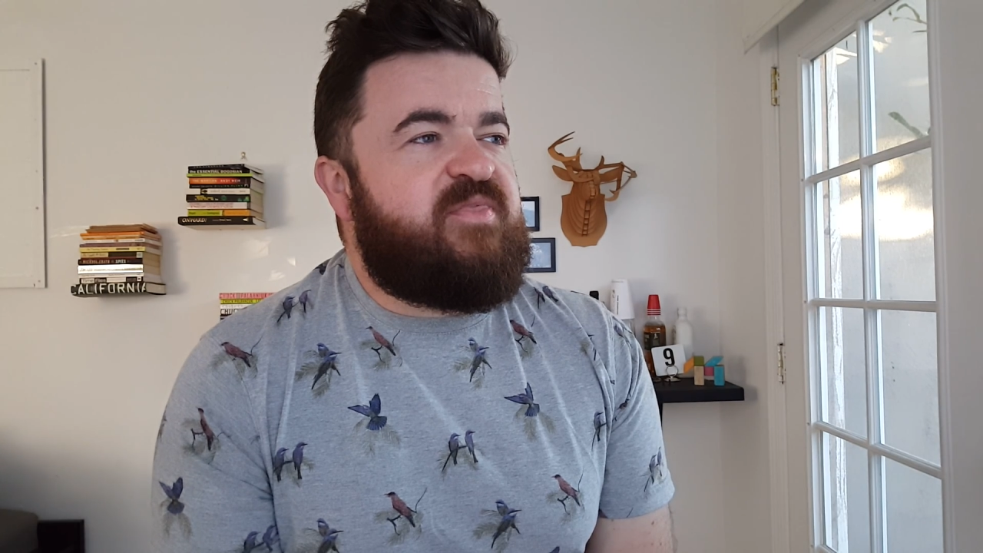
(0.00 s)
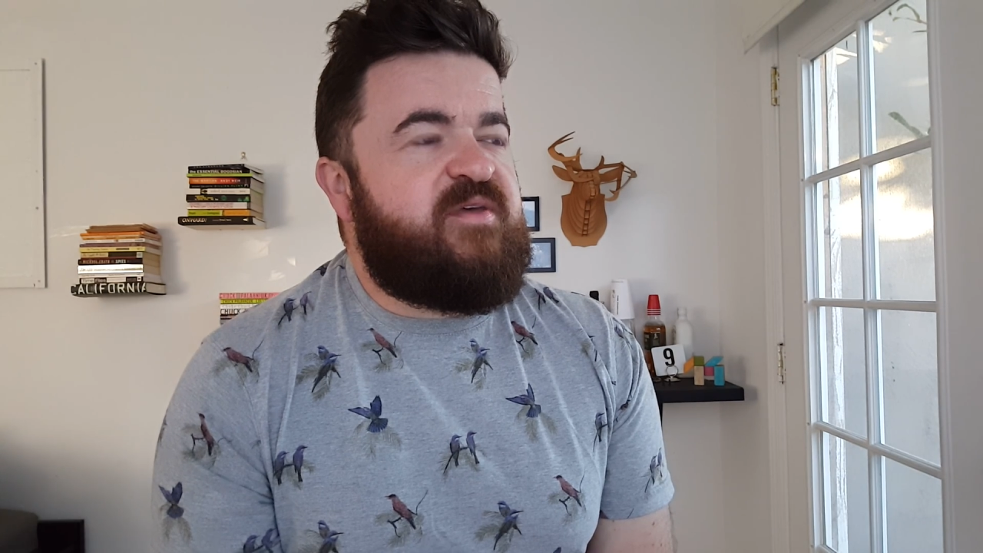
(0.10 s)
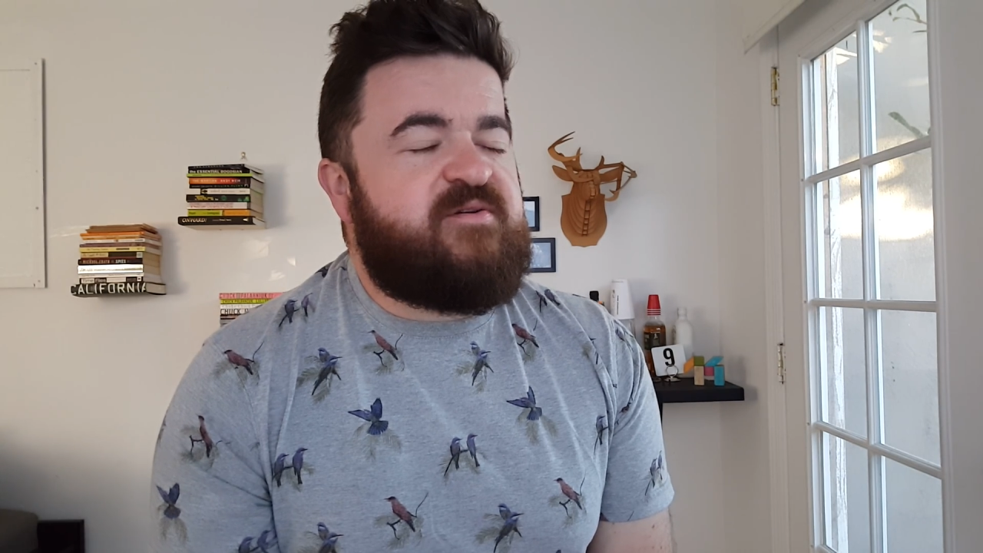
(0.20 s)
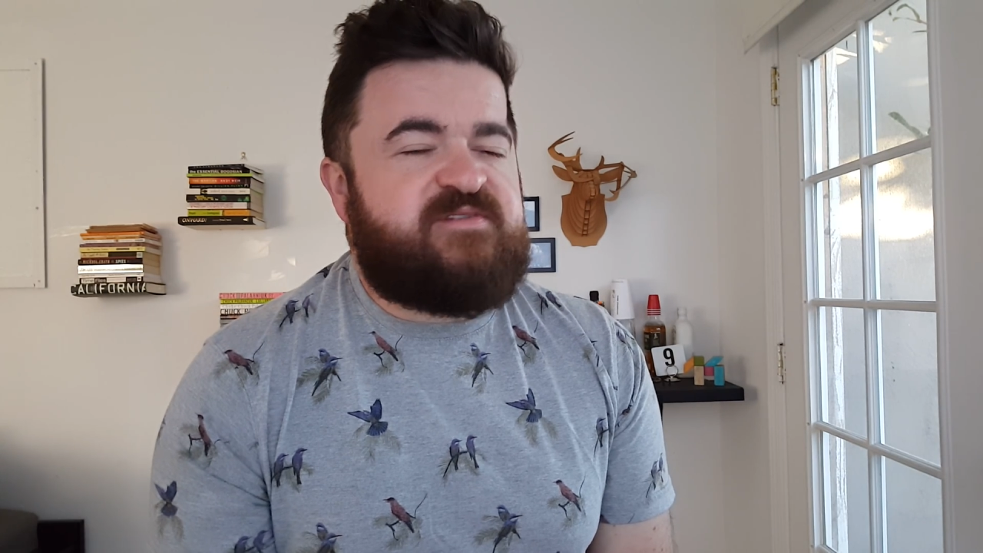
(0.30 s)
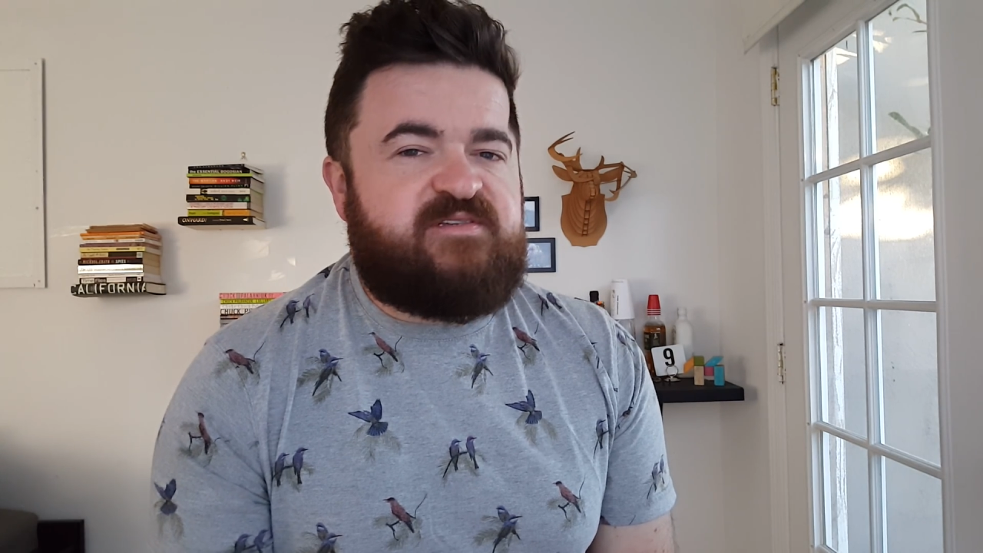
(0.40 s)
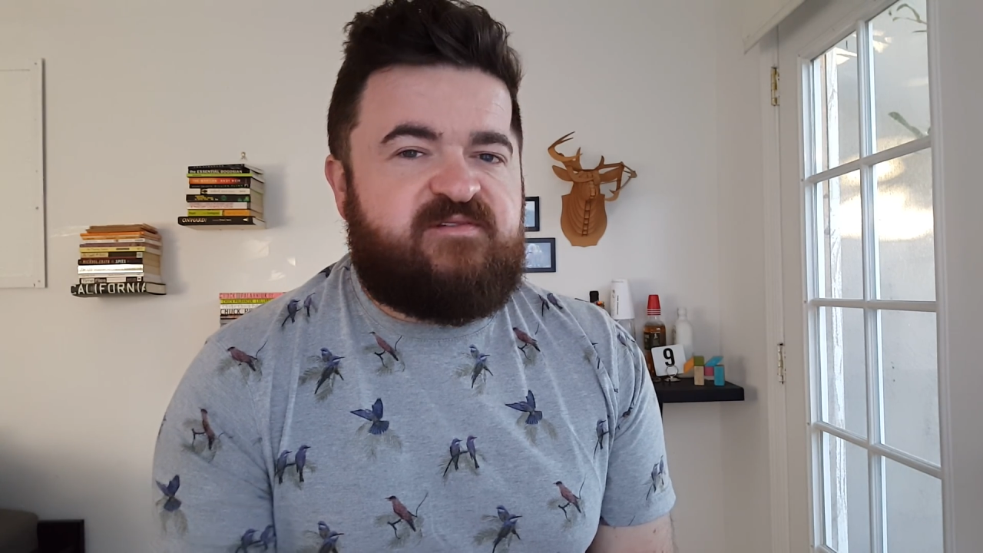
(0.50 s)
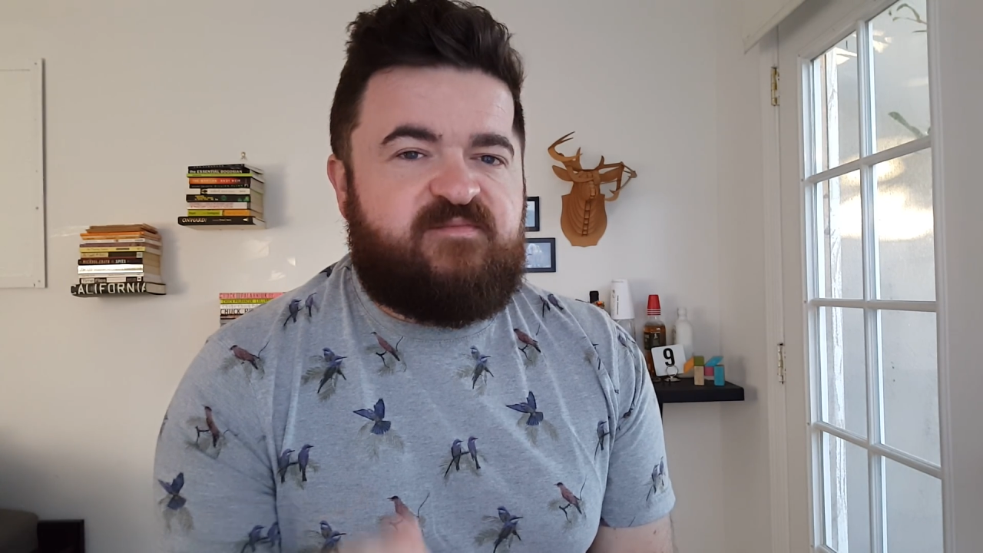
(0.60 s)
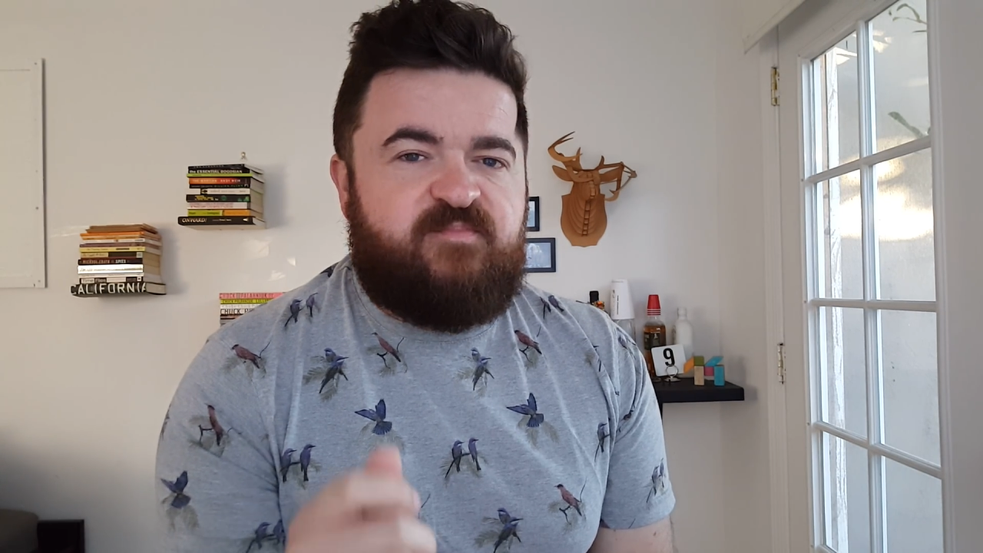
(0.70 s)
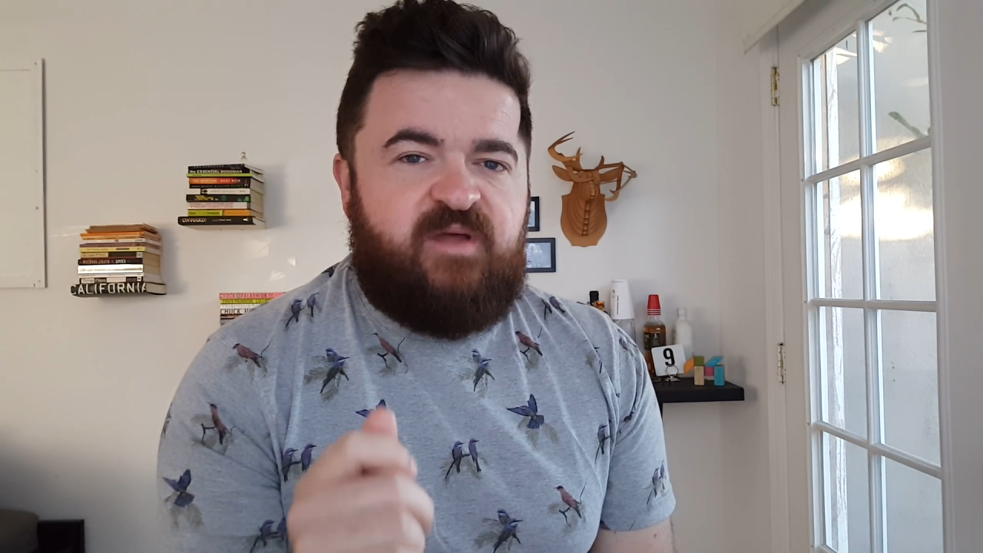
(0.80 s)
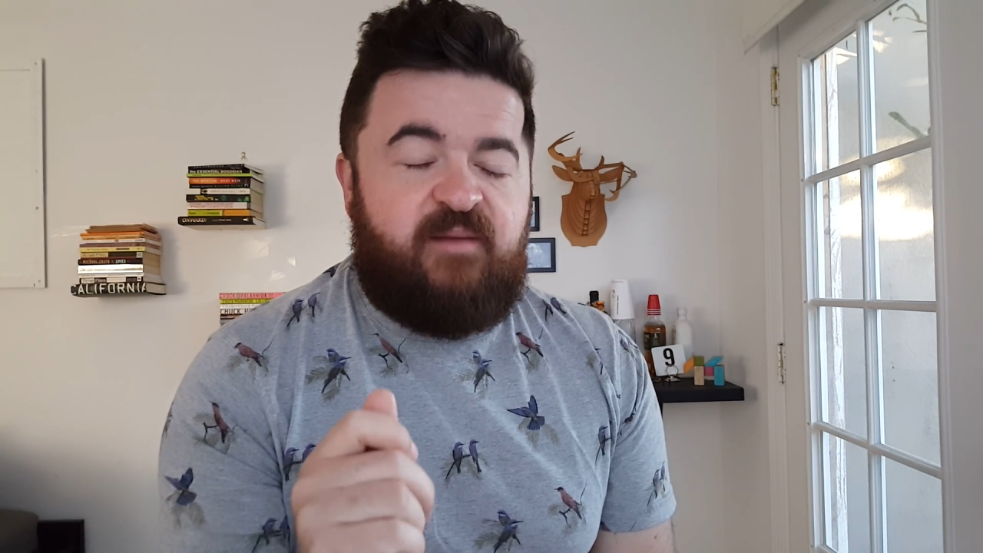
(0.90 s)

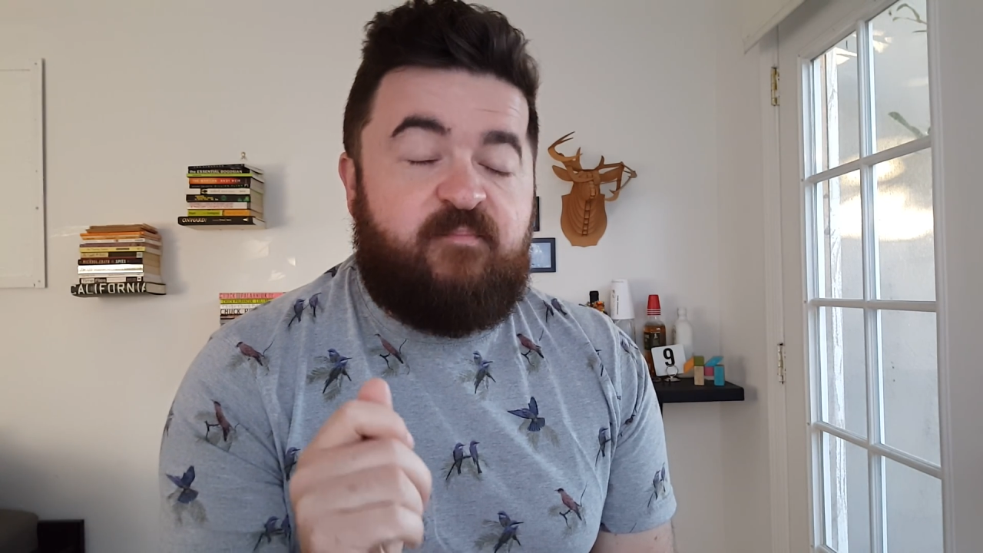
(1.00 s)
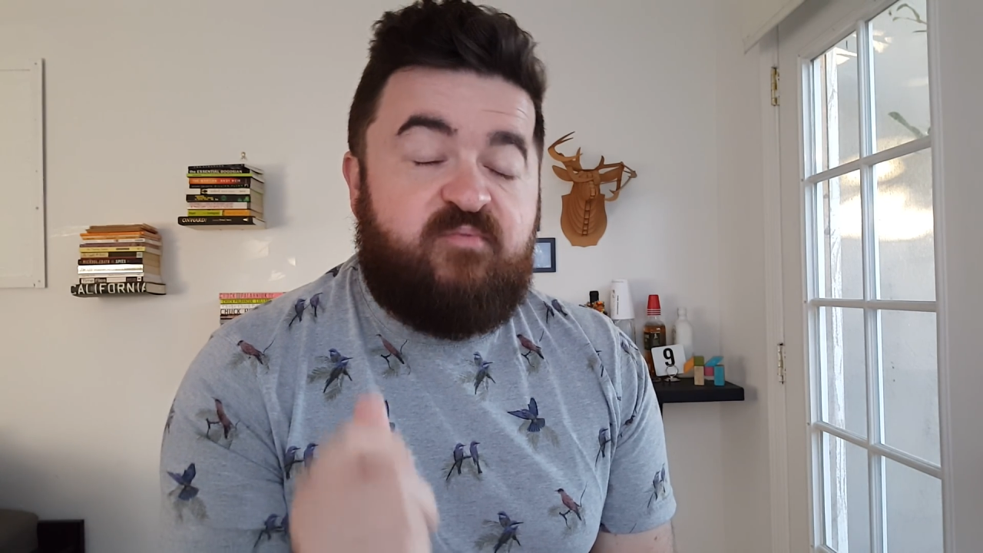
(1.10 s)
I'm